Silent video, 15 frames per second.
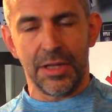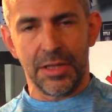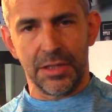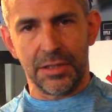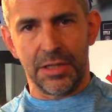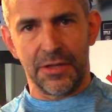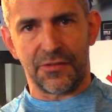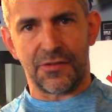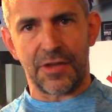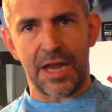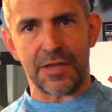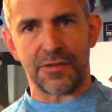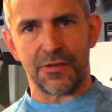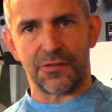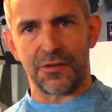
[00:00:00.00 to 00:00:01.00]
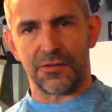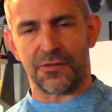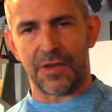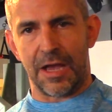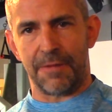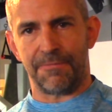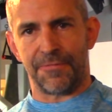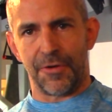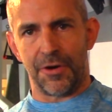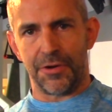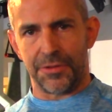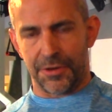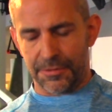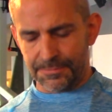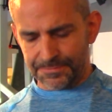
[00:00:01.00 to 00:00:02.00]
let's take this a step
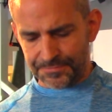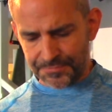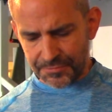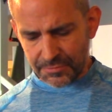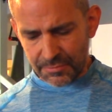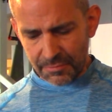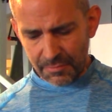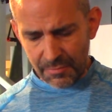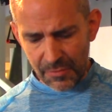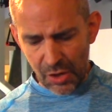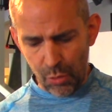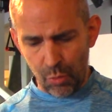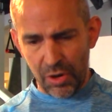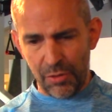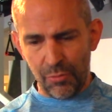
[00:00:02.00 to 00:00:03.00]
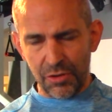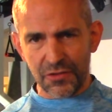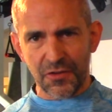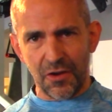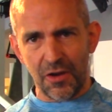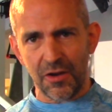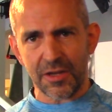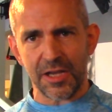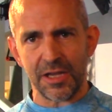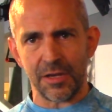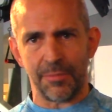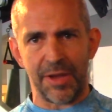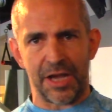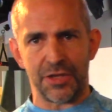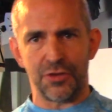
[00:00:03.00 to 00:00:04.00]
further. When we're talking
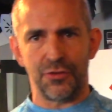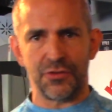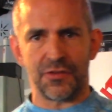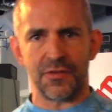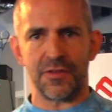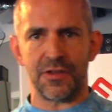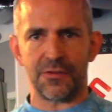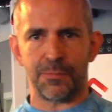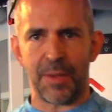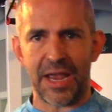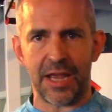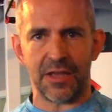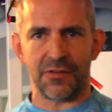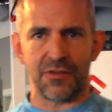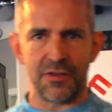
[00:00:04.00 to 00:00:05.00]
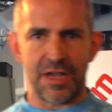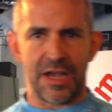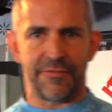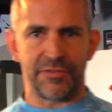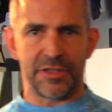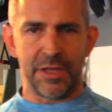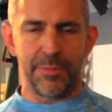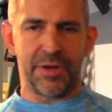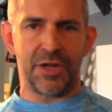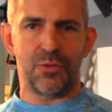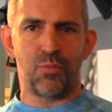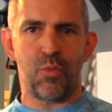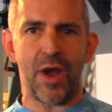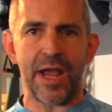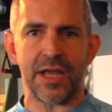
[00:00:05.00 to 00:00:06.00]
about using these bands and you have
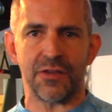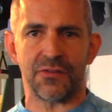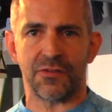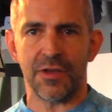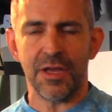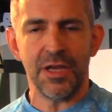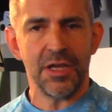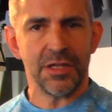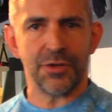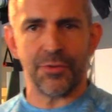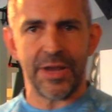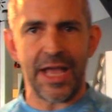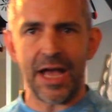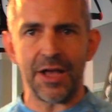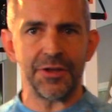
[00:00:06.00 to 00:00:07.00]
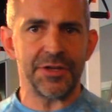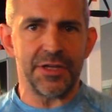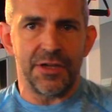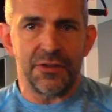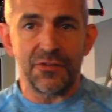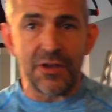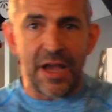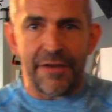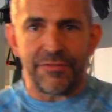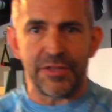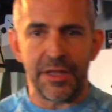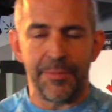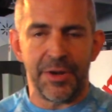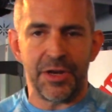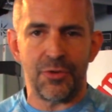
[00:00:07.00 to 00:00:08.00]
limited weights, the reality is you have
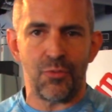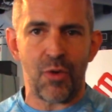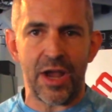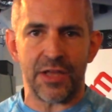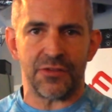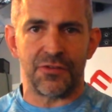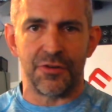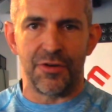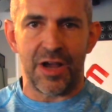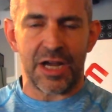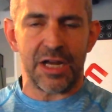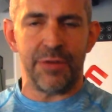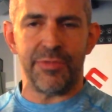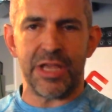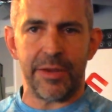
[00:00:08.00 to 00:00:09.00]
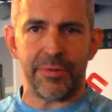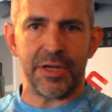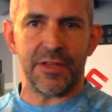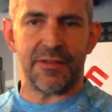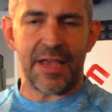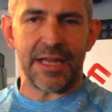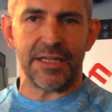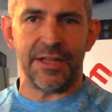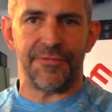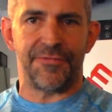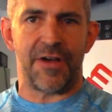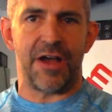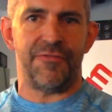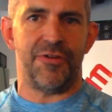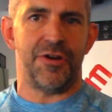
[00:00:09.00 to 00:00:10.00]
limited weights. You're not going to be able to deadlift
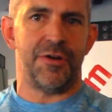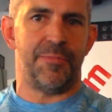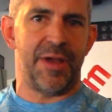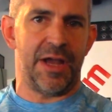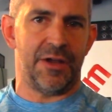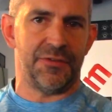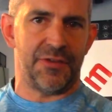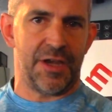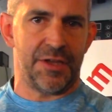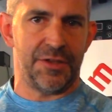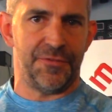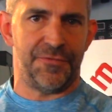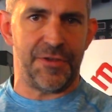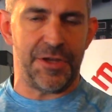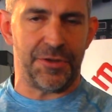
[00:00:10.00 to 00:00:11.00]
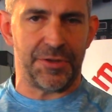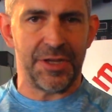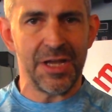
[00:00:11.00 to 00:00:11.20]
500 pounds out in the field,